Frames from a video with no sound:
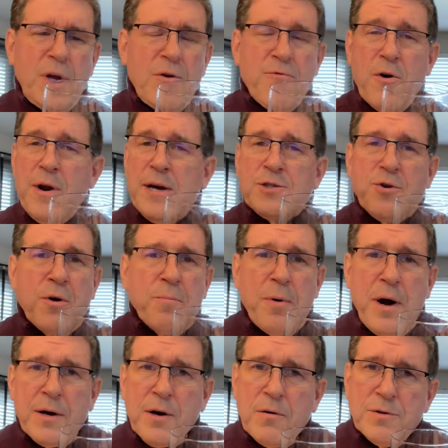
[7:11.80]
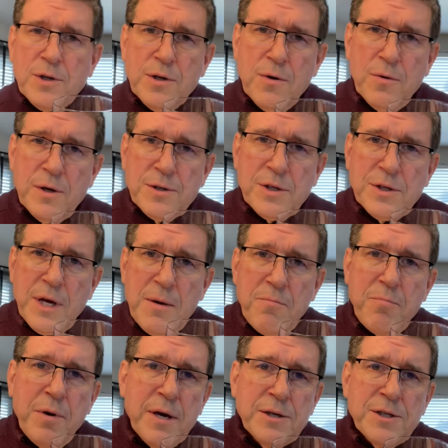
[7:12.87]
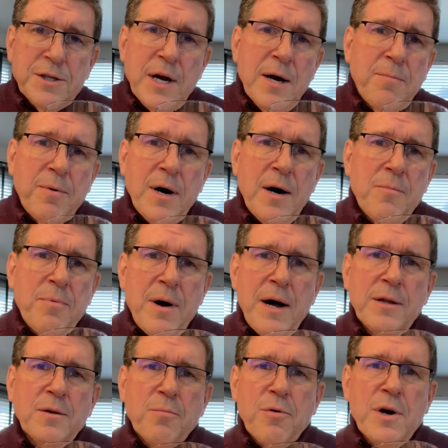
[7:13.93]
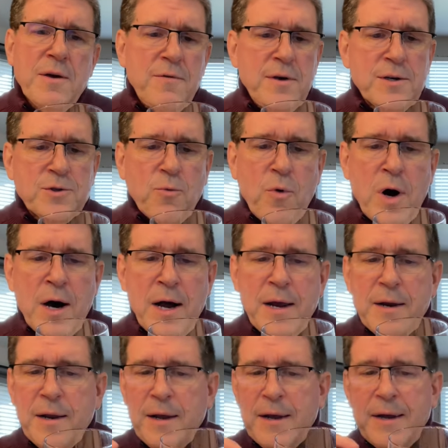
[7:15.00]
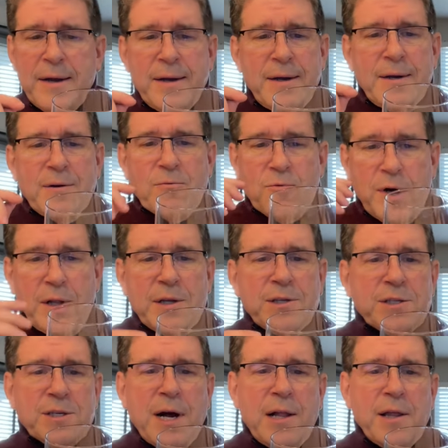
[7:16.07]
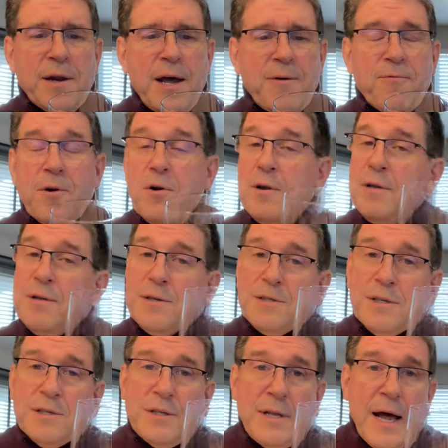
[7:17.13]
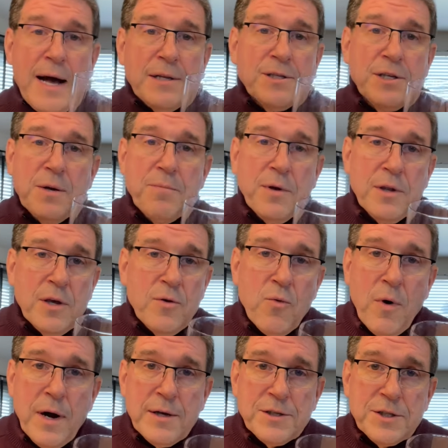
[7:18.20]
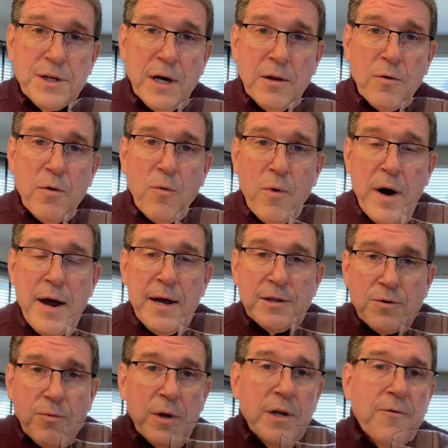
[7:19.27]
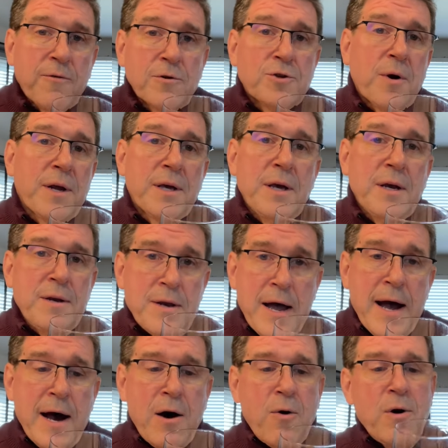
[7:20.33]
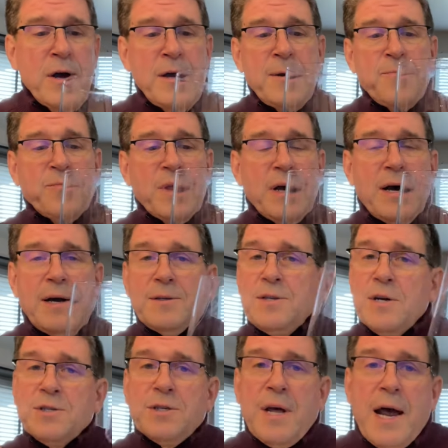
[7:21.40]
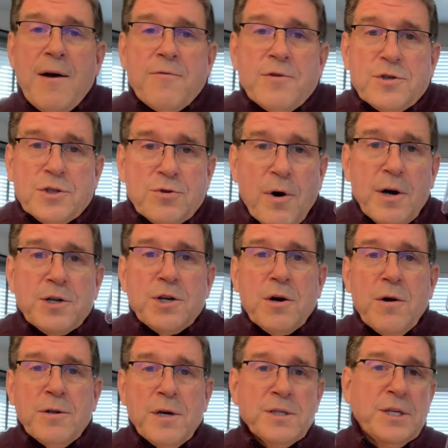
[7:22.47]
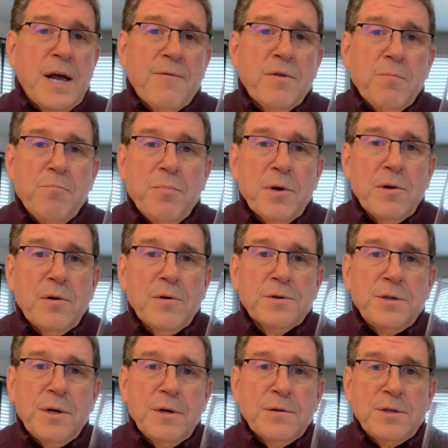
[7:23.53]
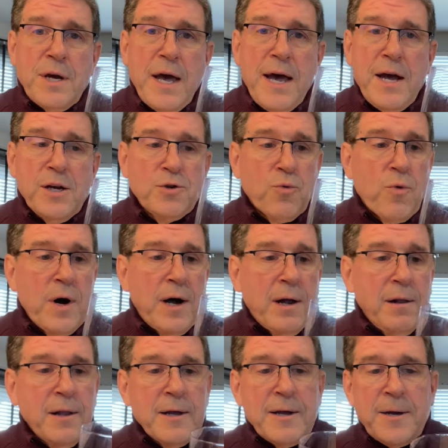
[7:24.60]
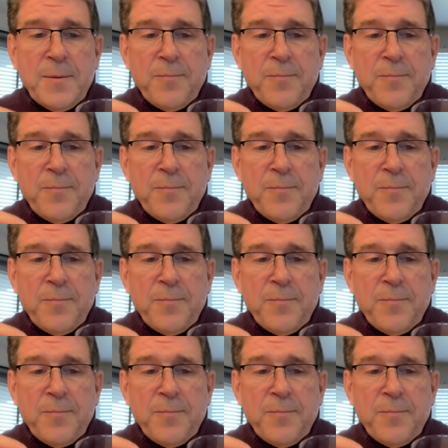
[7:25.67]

For an extra buck or two, this is a big step up on the previous wine. Really solid effort. This is not something that you want to cellar away. It's really for drinking now. It doesn't have the structure. It doesn't have the build to age well.